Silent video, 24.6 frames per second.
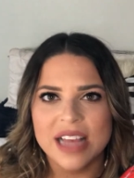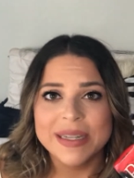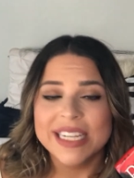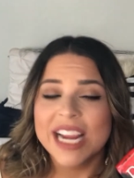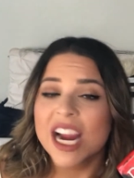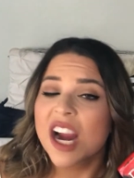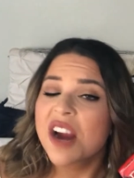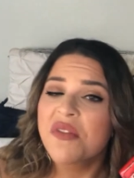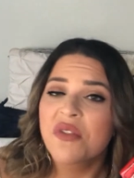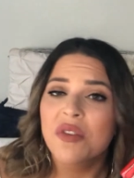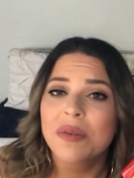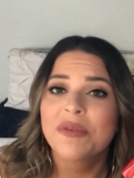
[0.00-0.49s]
and
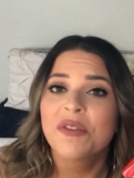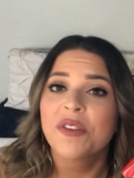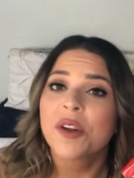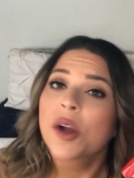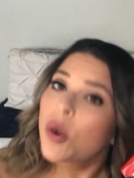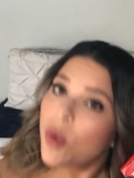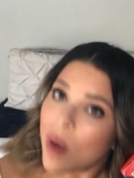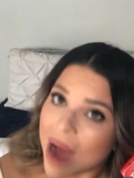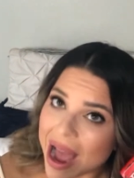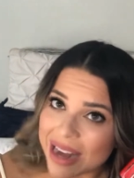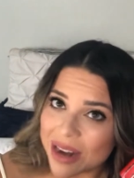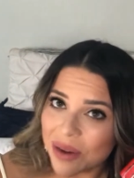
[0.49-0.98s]
terraformed for
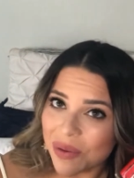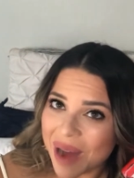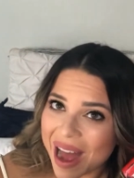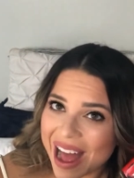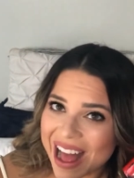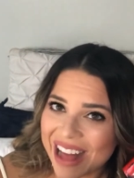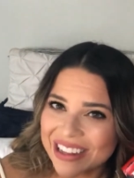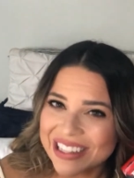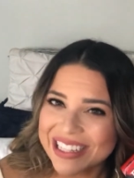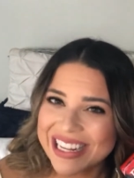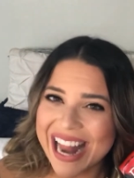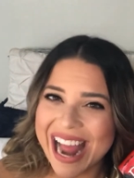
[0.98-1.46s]
quite a
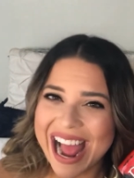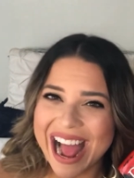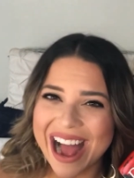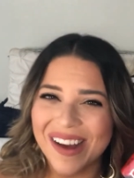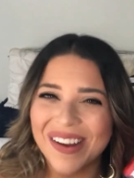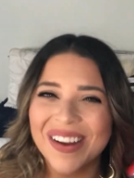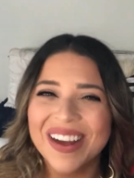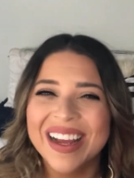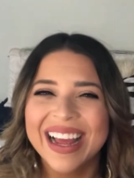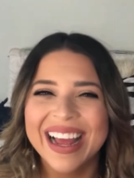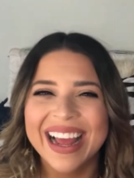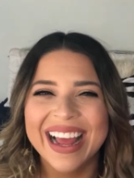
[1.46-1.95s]
while
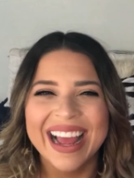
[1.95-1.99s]
now,